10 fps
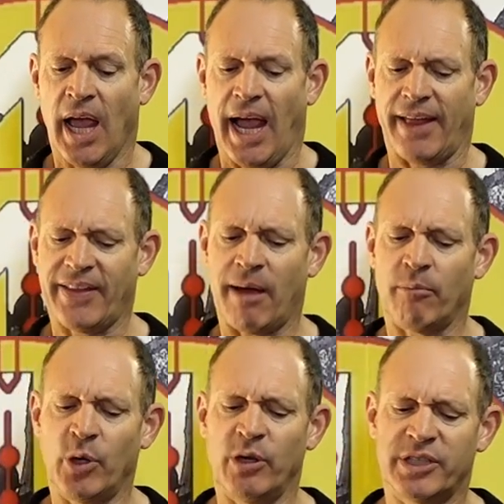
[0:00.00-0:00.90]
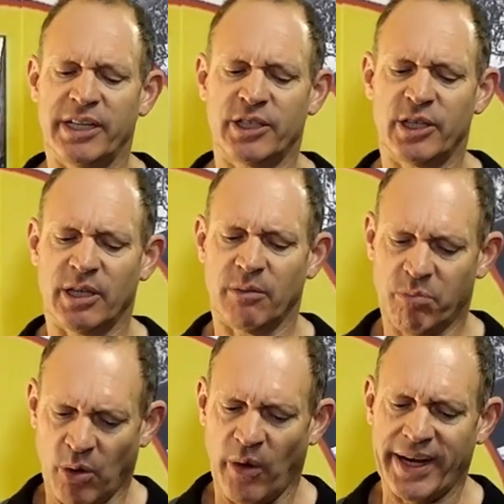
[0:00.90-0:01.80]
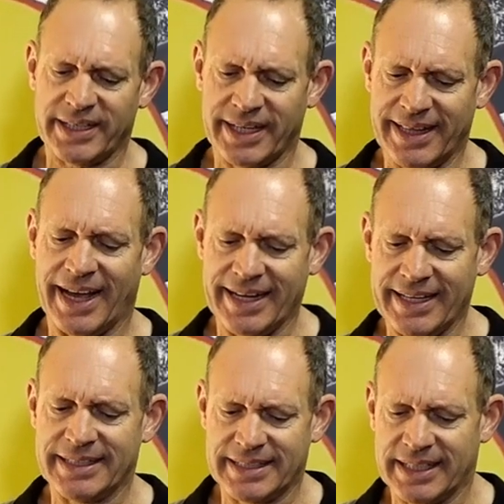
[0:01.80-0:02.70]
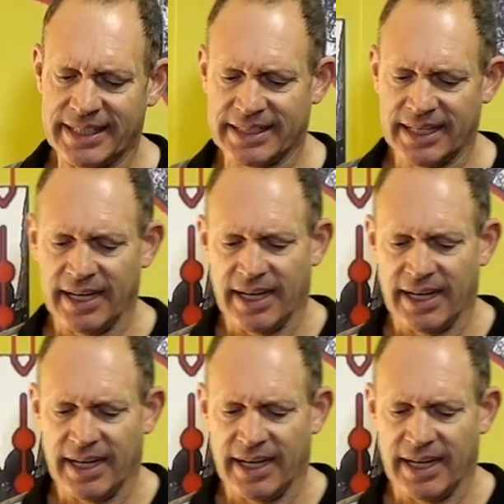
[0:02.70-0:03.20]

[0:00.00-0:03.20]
And that moves into the point that is that